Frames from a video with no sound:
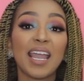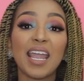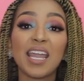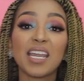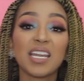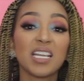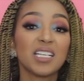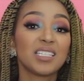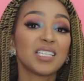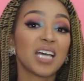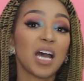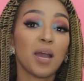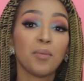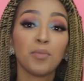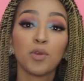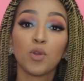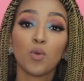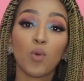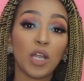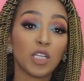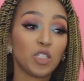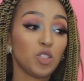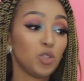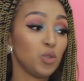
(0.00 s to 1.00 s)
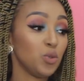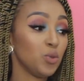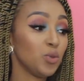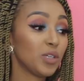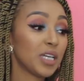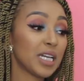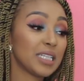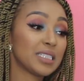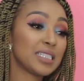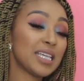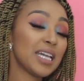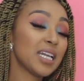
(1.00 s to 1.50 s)
anytime you want to. You
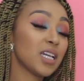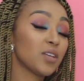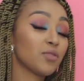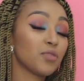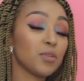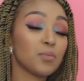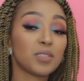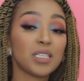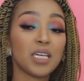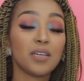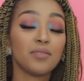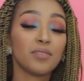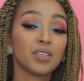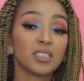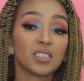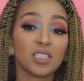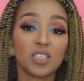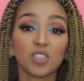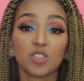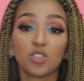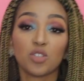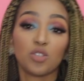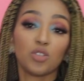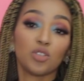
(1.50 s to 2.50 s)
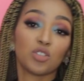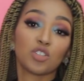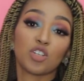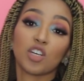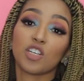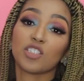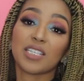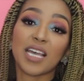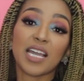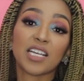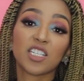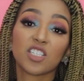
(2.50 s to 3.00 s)
can take it from savings into your
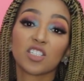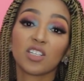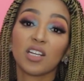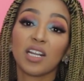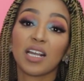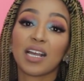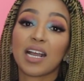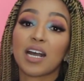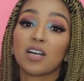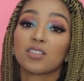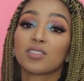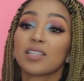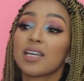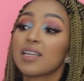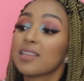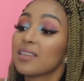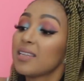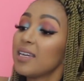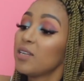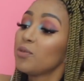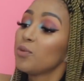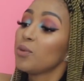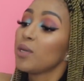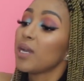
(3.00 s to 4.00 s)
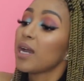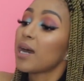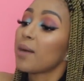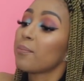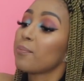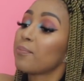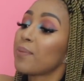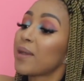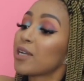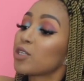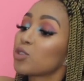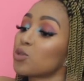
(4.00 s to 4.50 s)
transactional account, and then we are
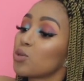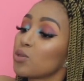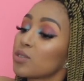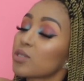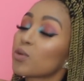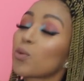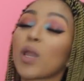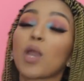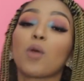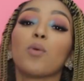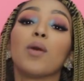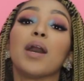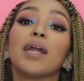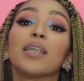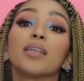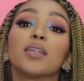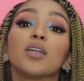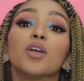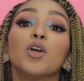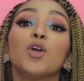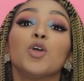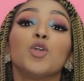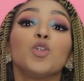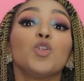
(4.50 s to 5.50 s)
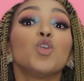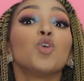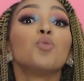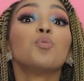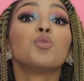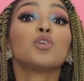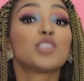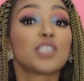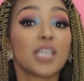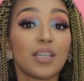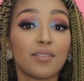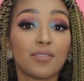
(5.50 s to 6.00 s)
back to square one. No
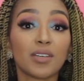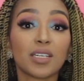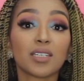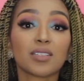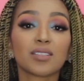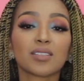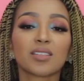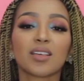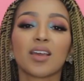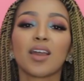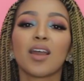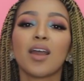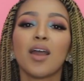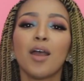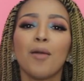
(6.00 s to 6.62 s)
more savings.